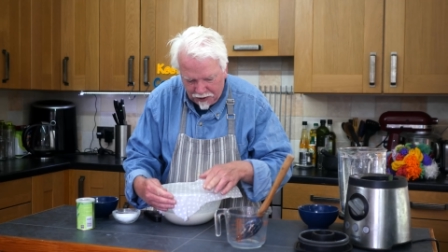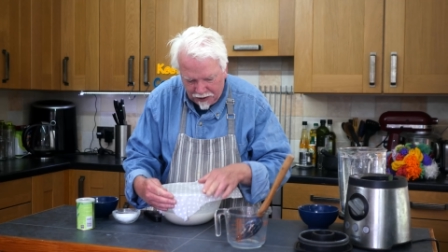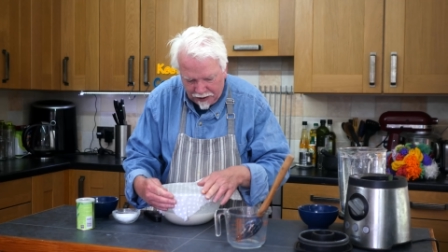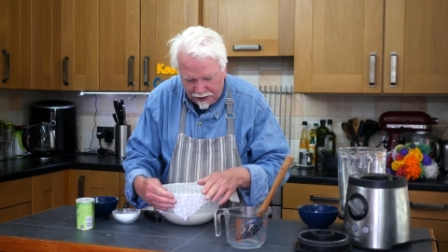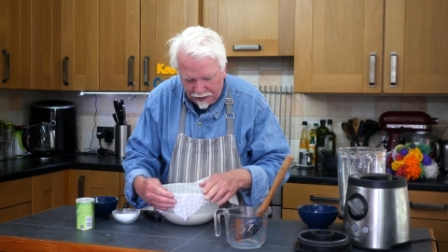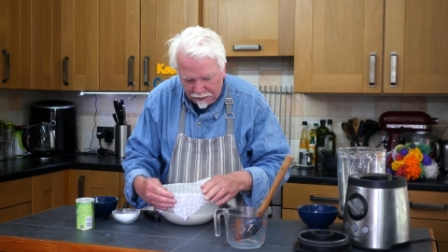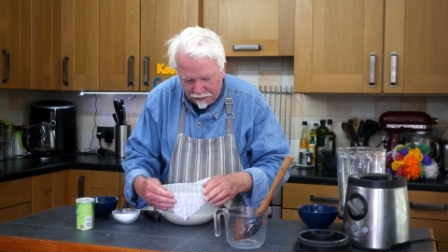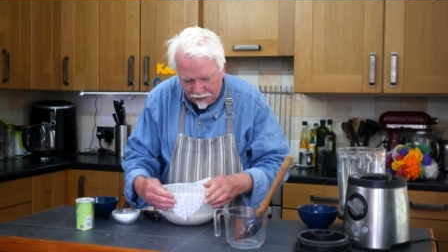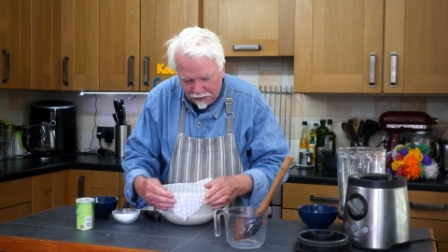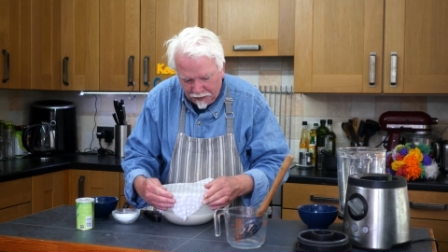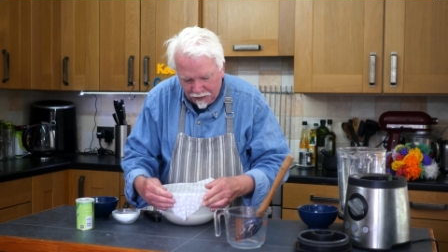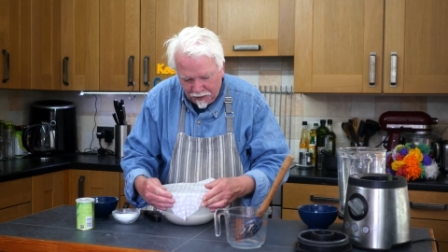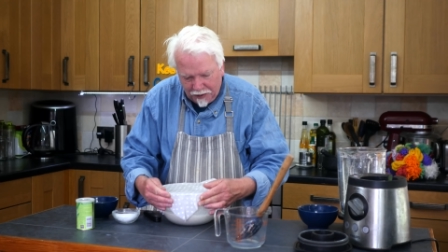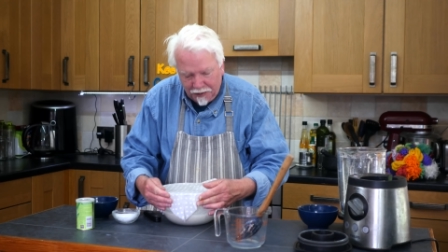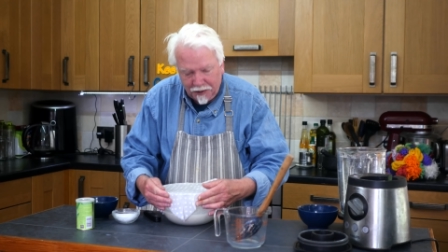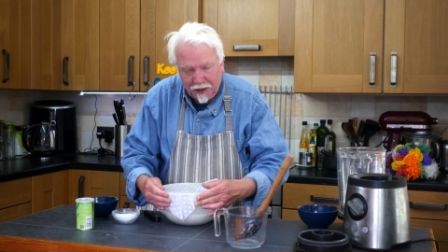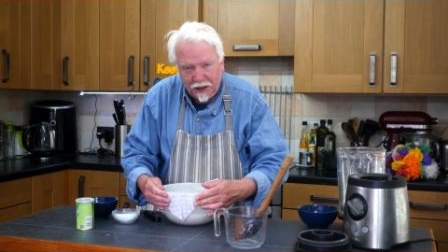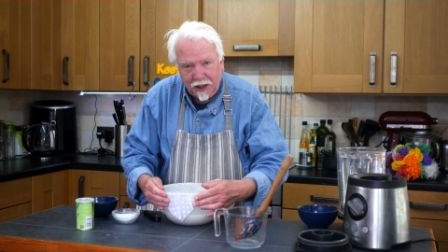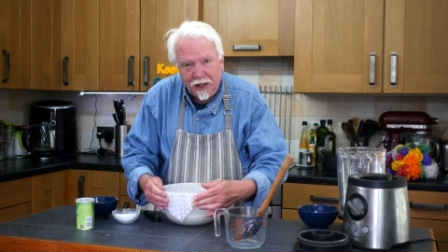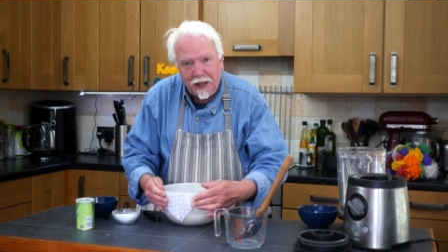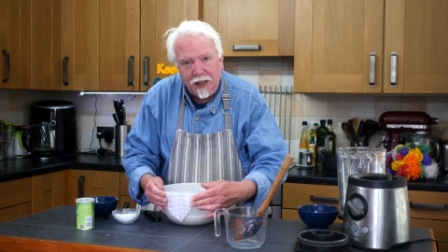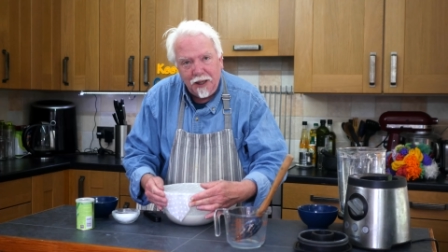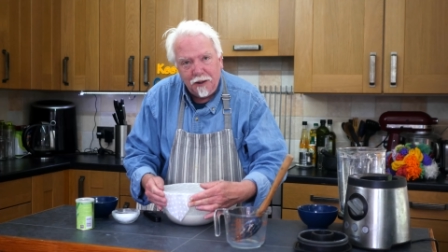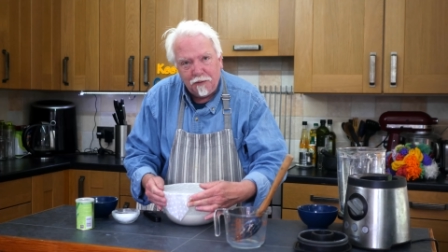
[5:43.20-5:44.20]
down and the
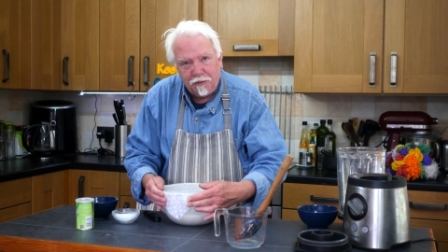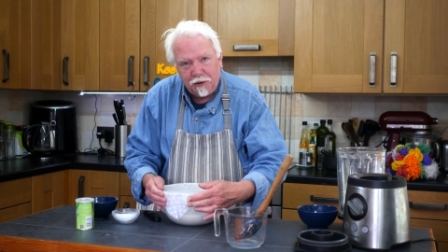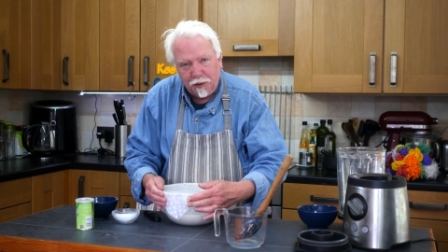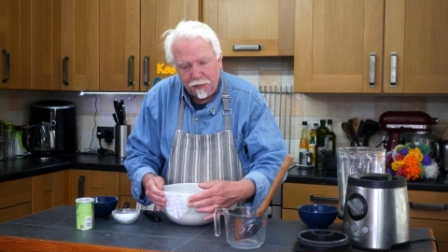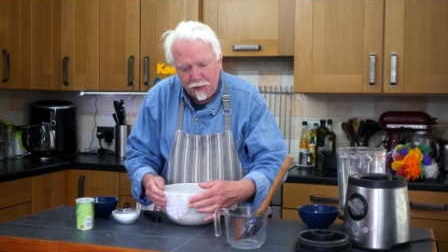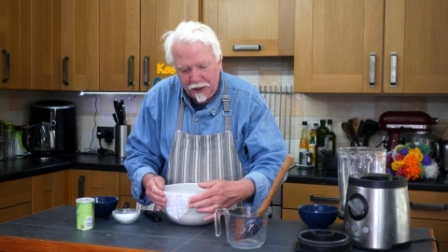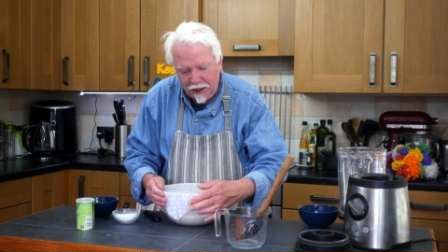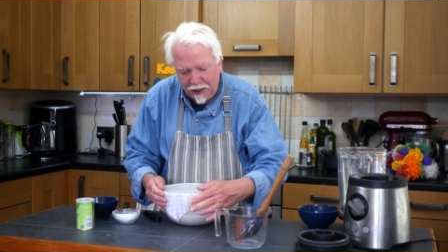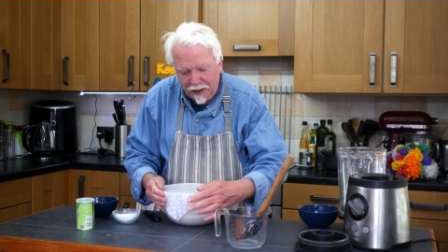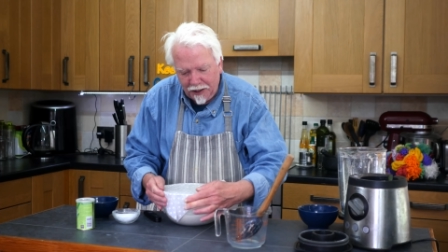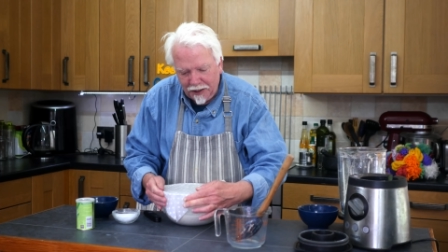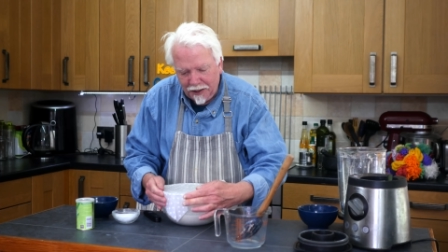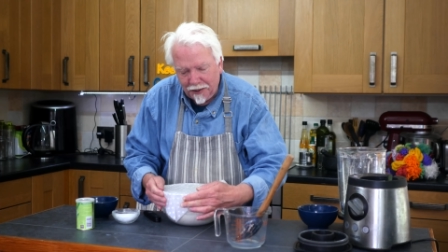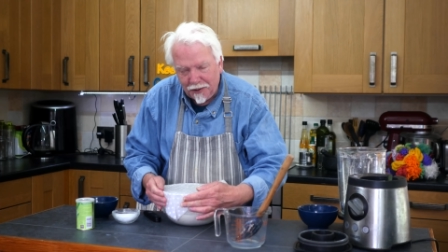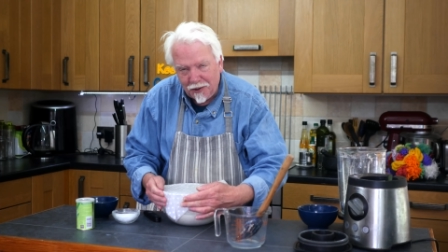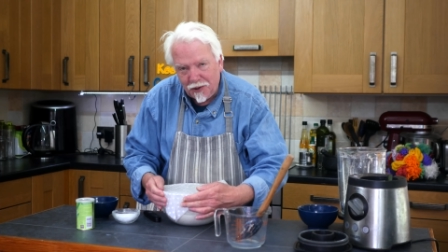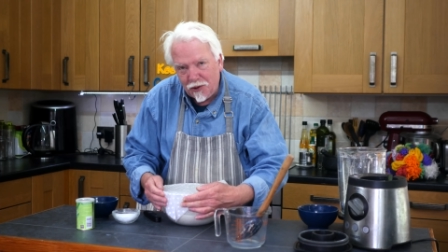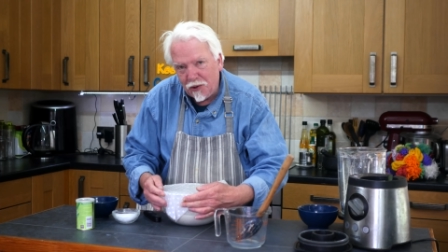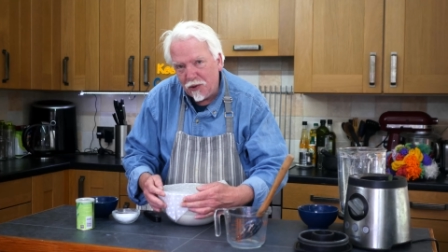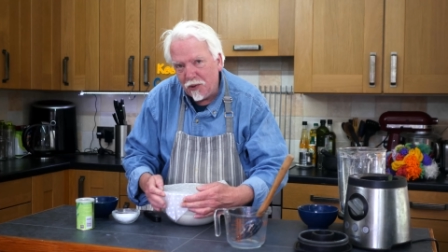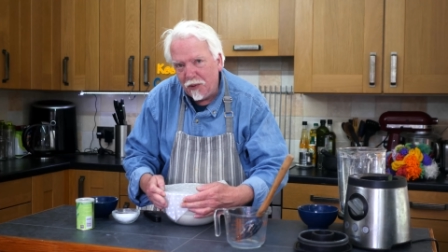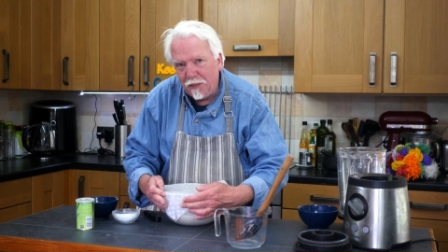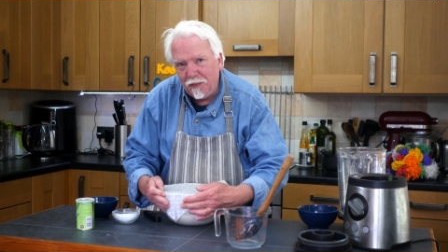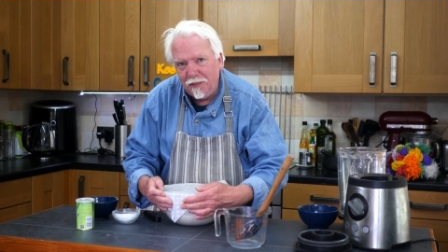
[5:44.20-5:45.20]
heat from your
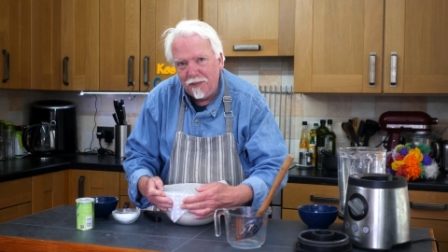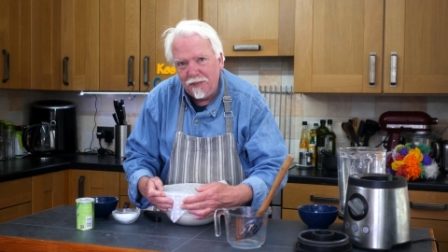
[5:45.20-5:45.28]
hands